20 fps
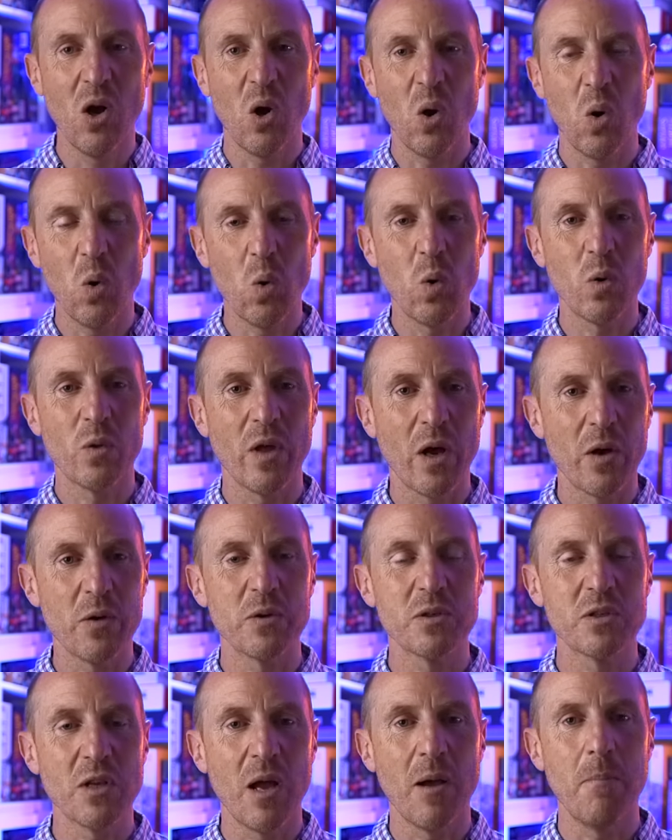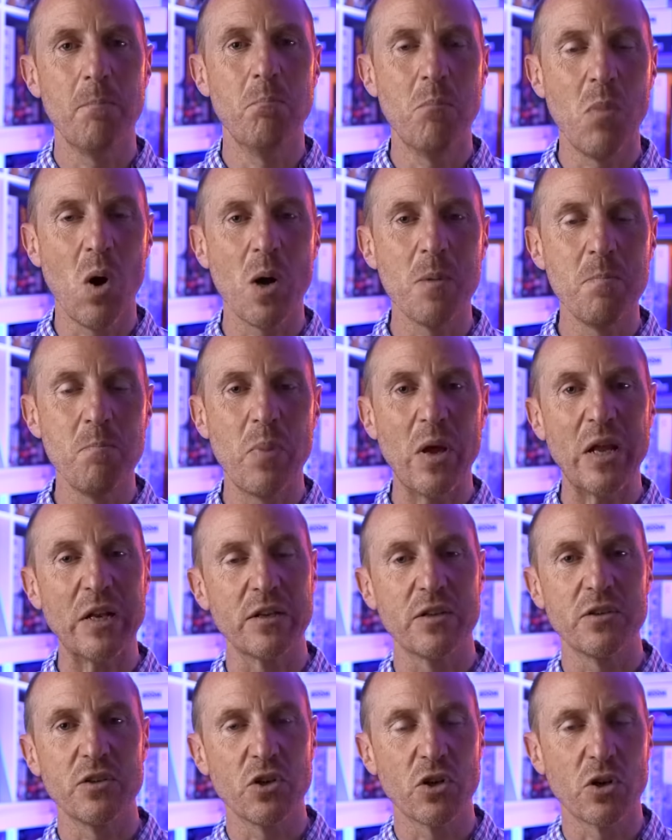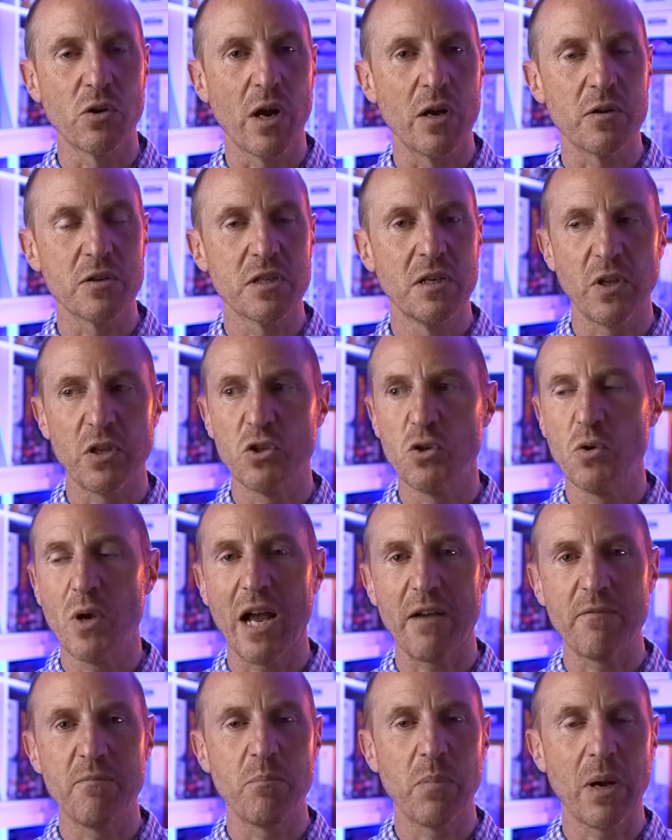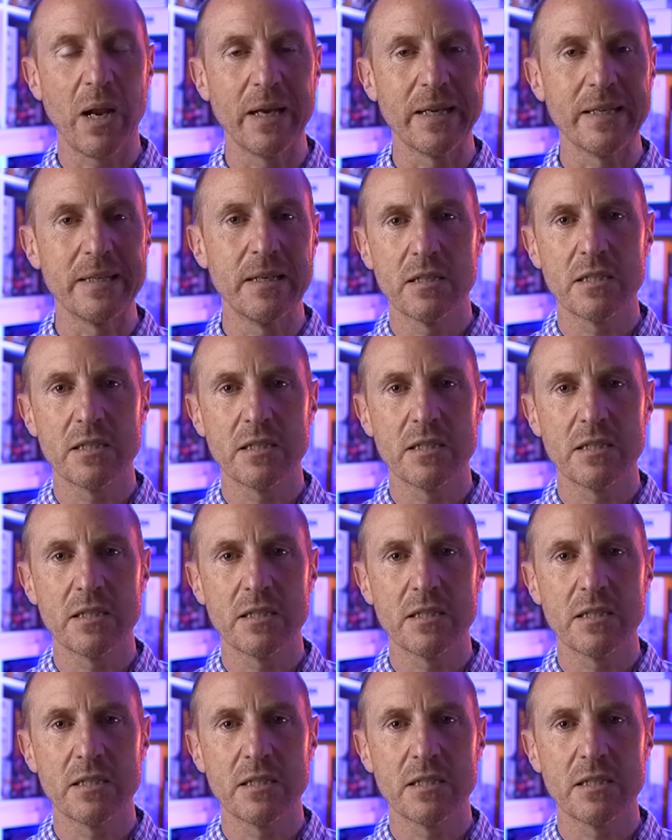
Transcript: all those mind-bending euros that you haven't played